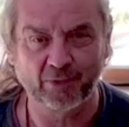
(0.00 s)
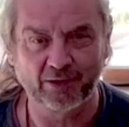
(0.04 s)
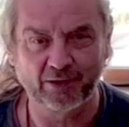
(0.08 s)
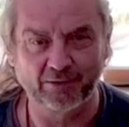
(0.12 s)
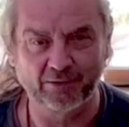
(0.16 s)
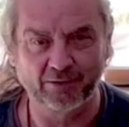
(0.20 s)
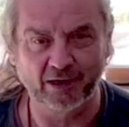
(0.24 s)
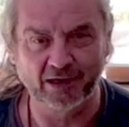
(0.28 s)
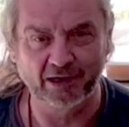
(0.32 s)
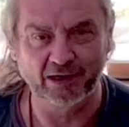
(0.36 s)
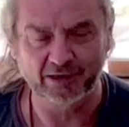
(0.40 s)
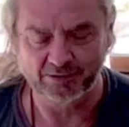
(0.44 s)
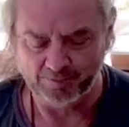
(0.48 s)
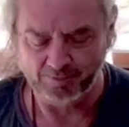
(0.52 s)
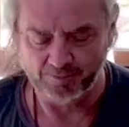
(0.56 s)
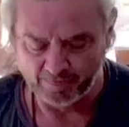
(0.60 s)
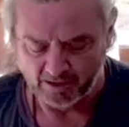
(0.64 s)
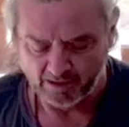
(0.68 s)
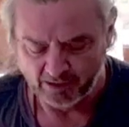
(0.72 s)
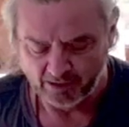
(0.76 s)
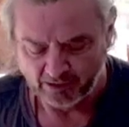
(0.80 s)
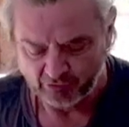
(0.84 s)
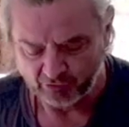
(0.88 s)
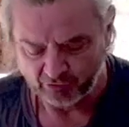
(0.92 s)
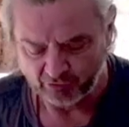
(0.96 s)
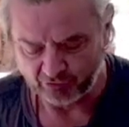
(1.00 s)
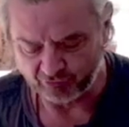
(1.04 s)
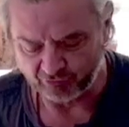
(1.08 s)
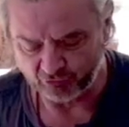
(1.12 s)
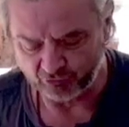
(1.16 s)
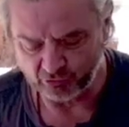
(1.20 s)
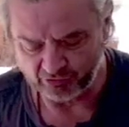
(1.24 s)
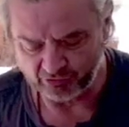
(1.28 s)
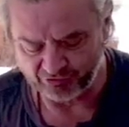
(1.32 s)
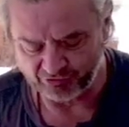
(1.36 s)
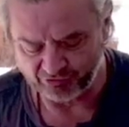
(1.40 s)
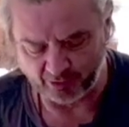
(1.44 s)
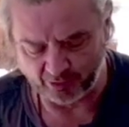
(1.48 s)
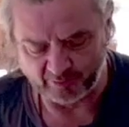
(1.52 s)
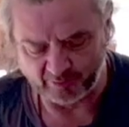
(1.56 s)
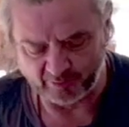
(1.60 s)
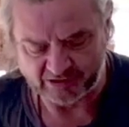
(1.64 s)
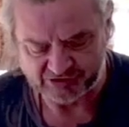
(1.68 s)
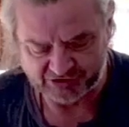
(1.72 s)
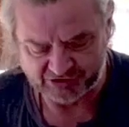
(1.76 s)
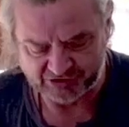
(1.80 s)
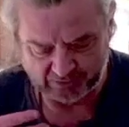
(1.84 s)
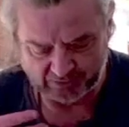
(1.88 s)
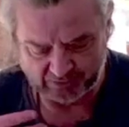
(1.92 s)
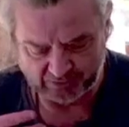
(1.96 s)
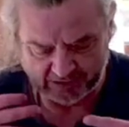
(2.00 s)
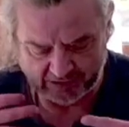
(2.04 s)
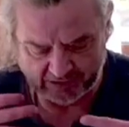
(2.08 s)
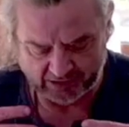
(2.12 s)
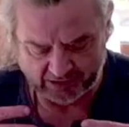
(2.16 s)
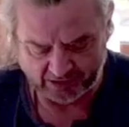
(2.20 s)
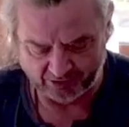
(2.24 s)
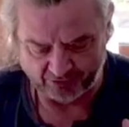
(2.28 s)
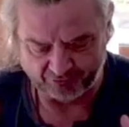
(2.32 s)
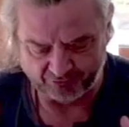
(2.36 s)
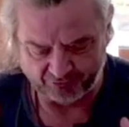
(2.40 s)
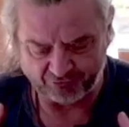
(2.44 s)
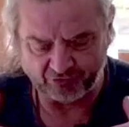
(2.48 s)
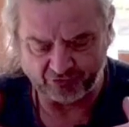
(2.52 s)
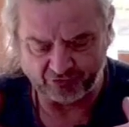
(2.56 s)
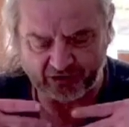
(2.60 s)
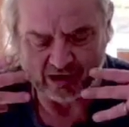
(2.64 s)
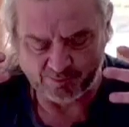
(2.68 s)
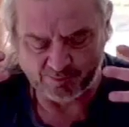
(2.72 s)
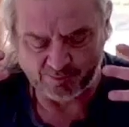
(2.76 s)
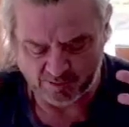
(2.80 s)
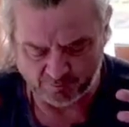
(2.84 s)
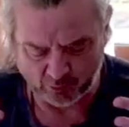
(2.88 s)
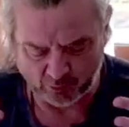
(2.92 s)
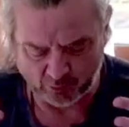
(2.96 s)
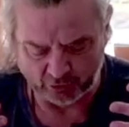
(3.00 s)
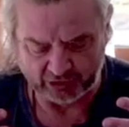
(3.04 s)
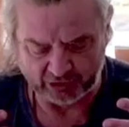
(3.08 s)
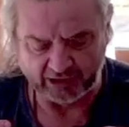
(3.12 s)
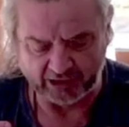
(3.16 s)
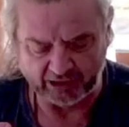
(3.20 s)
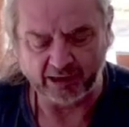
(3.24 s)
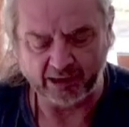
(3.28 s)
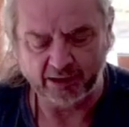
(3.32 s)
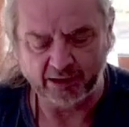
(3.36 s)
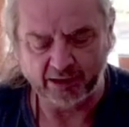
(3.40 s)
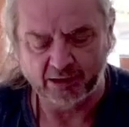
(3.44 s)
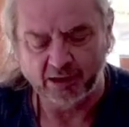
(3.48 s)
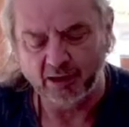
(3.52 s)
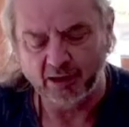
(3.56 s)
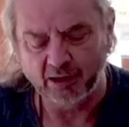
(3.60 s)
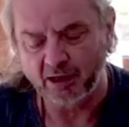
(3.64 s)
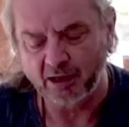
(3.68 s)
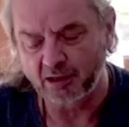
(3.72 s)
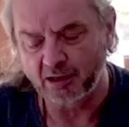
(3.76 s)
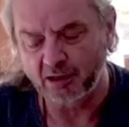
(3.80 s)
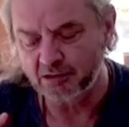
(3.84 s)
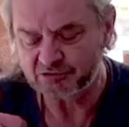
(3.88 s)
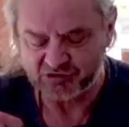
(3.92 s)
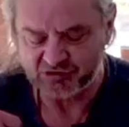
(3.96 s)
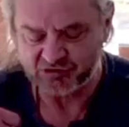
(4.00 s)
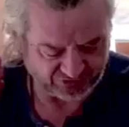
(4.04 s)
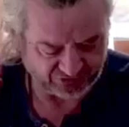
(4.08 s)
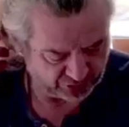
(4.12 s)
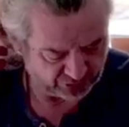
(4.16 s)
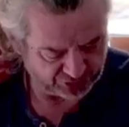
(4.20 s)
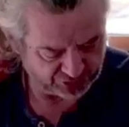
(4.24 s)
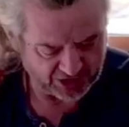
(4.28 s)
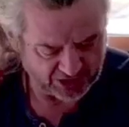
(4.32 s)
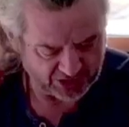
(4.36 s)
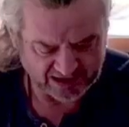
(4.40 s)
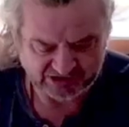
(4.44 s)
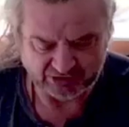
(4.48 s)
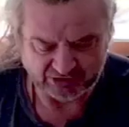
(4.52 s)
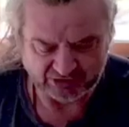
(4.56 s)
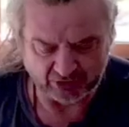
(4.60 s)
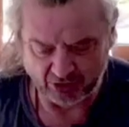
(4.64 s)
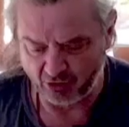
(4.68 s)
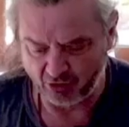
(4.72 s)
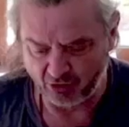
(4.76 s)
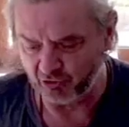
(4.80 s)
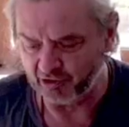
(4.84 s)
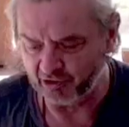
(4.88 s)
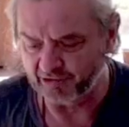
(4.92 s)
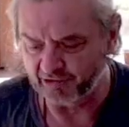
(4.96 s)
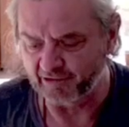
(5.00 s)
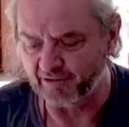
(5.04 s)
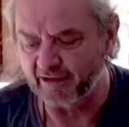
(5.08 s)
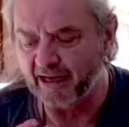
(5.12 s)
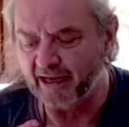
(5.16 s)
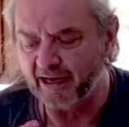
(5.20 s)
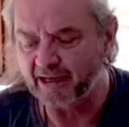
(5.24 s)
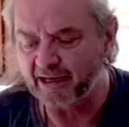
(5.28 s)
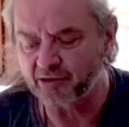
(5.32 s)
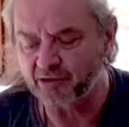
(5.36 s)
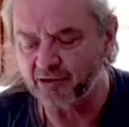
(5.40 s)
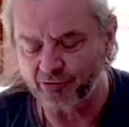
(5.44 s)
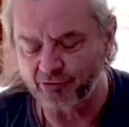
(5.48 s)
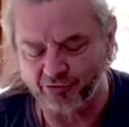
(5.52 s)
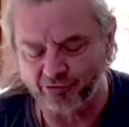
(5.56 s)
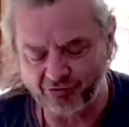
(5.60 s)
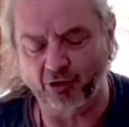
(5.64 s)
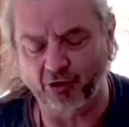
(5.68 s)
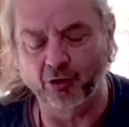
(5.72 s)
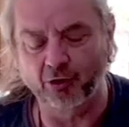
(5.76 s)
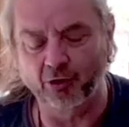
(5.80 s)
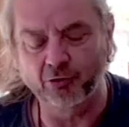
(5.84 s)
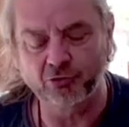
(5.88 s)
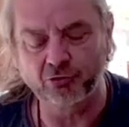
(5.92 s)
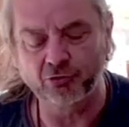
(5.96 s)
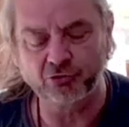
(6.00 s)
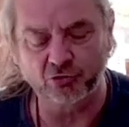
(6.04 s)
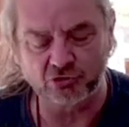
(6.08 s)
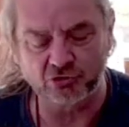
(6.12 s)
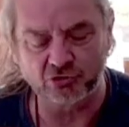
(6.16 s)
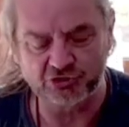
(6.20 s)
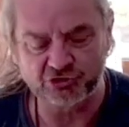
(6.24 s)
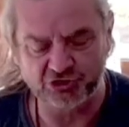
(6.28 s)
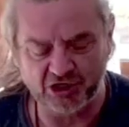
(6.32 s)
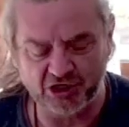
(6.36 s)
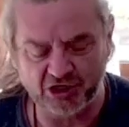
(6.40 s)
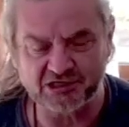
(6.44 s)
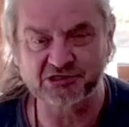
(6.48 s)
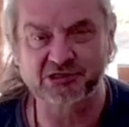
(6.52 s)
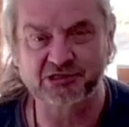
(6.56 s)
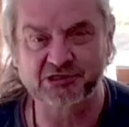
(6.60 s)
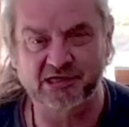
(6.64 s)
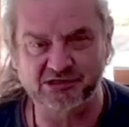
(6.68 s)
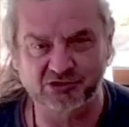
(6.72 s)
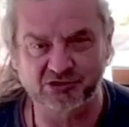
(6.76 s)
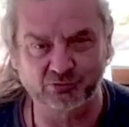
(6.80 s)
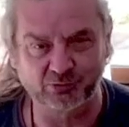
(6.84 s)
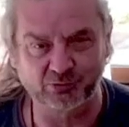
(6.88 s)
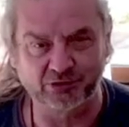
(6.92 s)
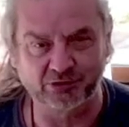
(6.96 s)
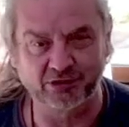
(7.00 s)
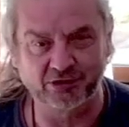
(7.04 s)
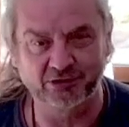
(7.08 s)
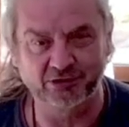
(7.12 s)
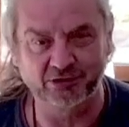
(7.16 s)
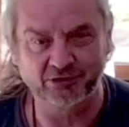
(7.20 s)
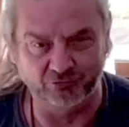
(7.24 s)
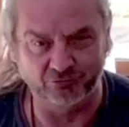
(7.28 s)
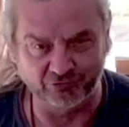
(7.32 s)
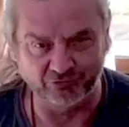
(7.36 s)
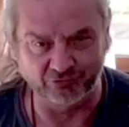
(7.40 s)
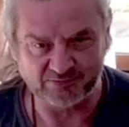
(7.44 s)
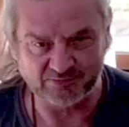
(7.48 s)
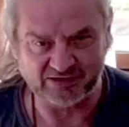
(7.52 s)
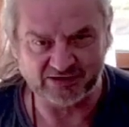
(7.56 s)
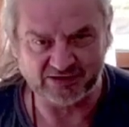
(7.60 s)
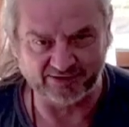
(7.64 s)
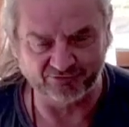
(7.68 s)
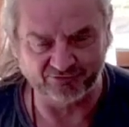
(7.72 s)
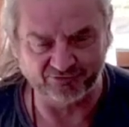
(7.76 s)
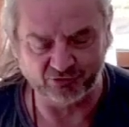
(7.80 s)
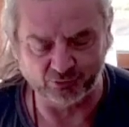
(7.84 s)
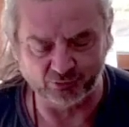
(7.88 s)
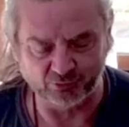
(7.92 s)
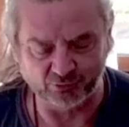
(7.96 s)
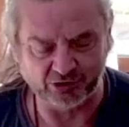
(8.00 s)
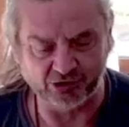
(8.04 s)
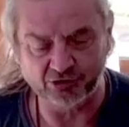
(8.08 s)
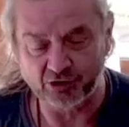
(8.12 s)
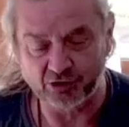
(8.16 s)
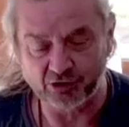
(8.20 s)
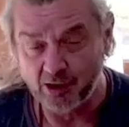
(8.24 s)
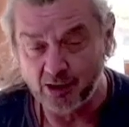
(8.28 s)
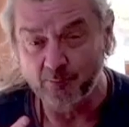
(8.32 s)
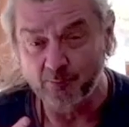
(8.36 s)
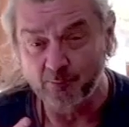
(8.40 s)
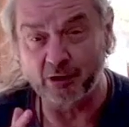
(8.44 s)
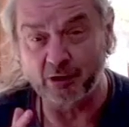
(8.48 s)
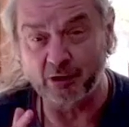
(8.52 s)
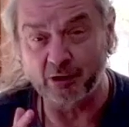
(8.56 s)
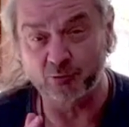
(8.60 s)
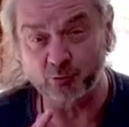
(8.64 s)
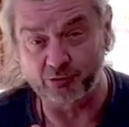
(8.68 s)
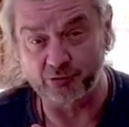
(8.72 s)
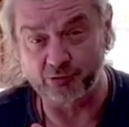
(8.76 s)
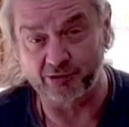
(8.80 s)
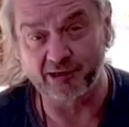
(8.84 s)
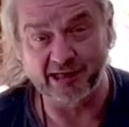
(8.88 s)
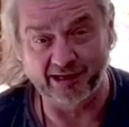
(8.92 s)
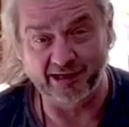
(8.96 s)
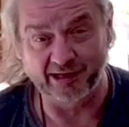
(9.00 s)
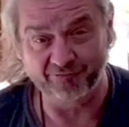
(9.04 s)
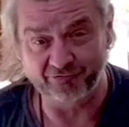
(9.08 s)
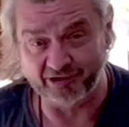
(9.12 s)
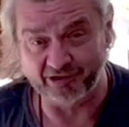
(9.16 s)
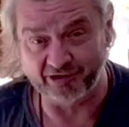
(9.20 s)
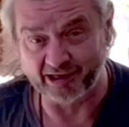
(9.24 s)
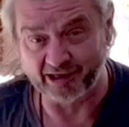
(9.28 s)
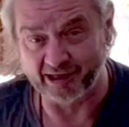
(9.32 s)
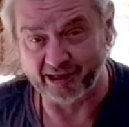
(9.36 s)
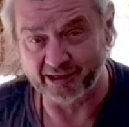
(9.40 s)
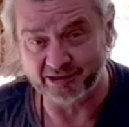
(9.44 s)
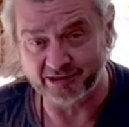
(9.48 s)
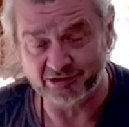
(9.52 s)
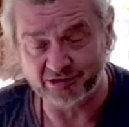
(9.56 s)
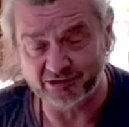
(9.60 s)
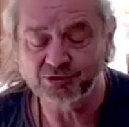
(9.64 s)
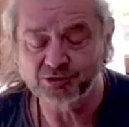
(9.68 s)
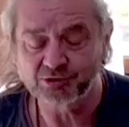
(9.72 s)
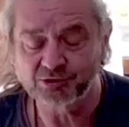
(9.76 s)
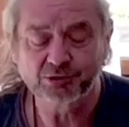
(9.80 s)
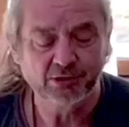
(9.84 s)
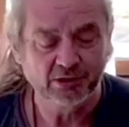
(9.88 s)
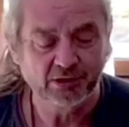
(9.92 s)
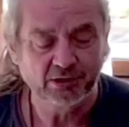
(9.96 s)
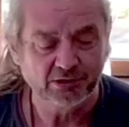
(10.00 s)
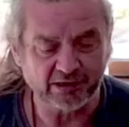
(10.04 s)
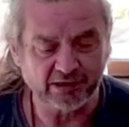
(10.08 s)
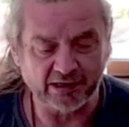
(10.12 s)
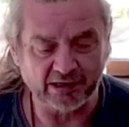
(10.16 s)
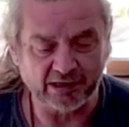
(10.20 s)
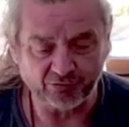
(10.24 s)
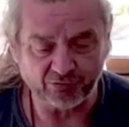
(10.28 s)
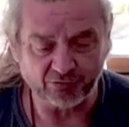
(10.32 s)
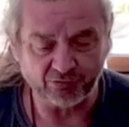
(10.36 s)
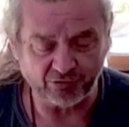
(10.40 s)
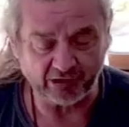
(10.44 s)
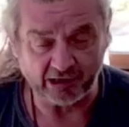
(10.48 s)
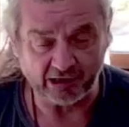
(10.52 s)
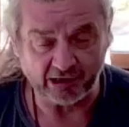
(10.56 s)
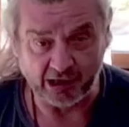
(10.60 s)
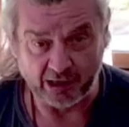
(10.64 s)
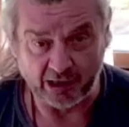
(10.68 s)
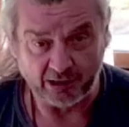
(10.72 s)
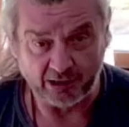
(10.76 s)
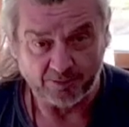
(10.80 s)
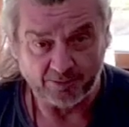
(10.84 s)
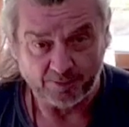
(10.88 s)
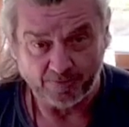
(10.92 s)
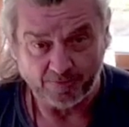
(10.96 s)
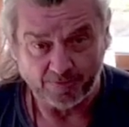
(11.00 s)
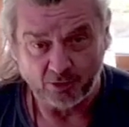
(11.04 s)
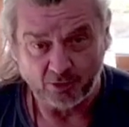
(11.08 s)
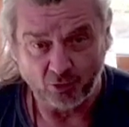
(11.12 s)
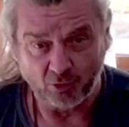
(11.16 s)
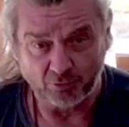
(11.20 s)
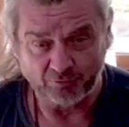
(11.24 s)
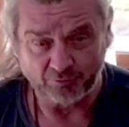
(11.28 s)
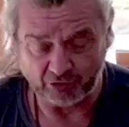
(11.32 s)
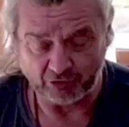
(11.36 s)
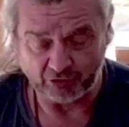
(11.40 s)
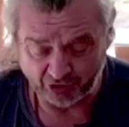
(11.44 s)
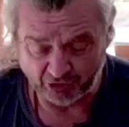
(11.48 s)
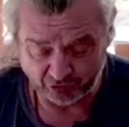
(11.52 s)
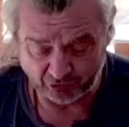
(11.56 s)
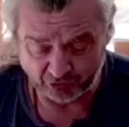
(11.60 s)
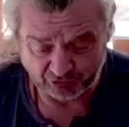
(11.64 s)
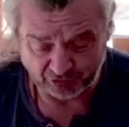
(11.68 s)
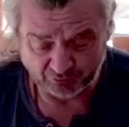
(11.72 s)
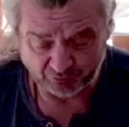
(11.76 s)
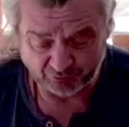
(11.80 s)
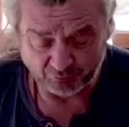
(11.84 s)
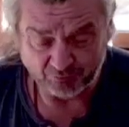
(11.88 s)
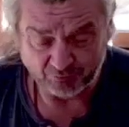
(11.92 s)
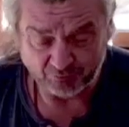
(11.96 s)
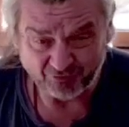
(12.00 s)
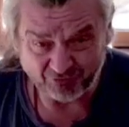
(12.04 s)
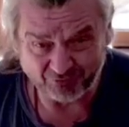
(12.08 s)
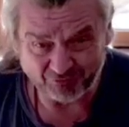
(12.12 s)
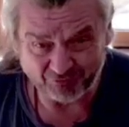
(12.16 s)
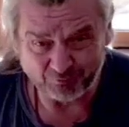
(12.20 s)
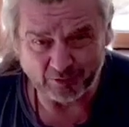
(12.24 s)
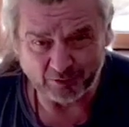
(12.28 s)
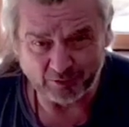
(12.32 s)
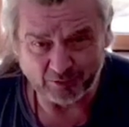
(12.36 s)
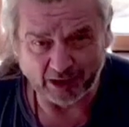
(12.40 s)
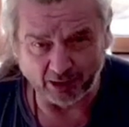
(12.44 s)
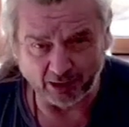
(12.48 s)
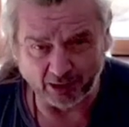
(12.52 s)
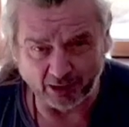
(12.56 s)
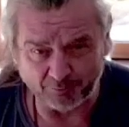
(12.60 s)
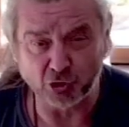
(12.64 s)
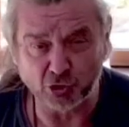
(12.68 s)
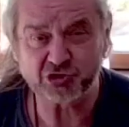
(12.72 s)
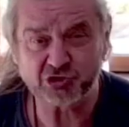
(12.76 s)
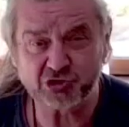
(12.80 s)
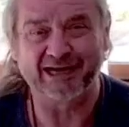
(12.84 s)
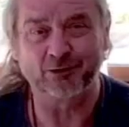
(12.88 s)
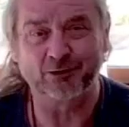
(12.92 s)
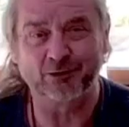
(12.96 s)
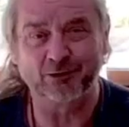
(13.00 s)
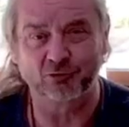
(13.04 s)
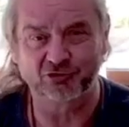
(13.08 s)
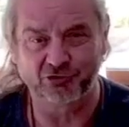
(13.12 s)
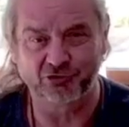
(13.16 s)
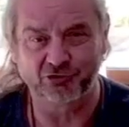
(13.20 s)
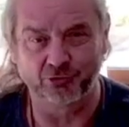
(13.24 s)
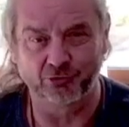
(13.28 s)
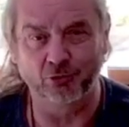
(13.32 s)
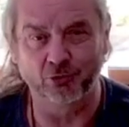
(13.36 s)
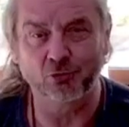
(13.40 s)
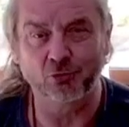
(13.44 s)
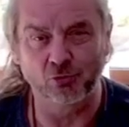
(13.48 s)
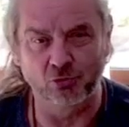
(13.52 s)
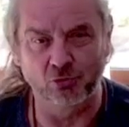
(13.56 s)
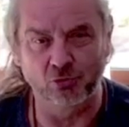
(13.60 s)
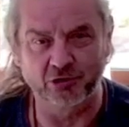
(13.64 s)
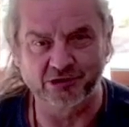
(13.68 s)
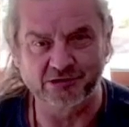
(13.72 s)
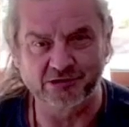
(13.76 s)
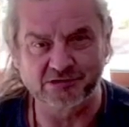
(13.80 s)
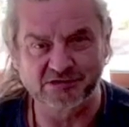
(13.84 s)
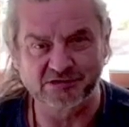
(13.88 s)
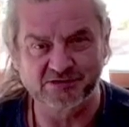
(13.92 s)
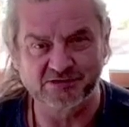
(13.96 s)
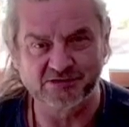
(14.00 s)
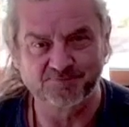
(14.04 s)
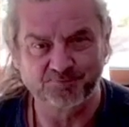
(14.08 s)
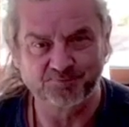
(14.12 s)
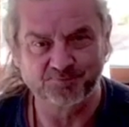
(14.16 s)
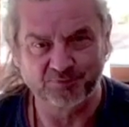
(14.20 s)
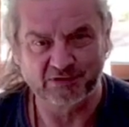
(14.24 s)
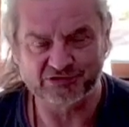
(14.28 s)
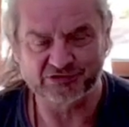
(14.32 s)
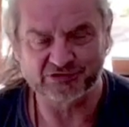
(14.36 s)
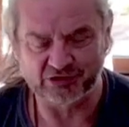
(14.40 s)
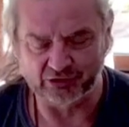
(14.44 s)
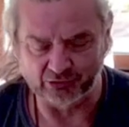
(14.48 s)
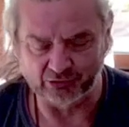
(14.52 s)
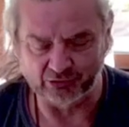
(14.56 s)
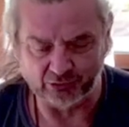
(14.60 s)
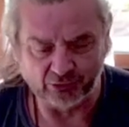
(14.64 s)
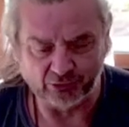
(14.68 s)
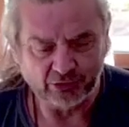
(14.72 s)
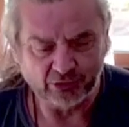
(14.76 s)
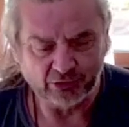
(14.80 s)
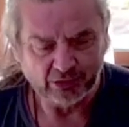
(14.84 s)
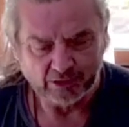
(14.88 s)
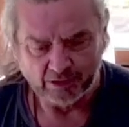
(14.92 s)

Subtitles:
right? The rule of thumb is for the upper body to feel nice and long in the neck and throat, your chest has to work, your ribs have to work, but with a caveat that you don't push out your organs. So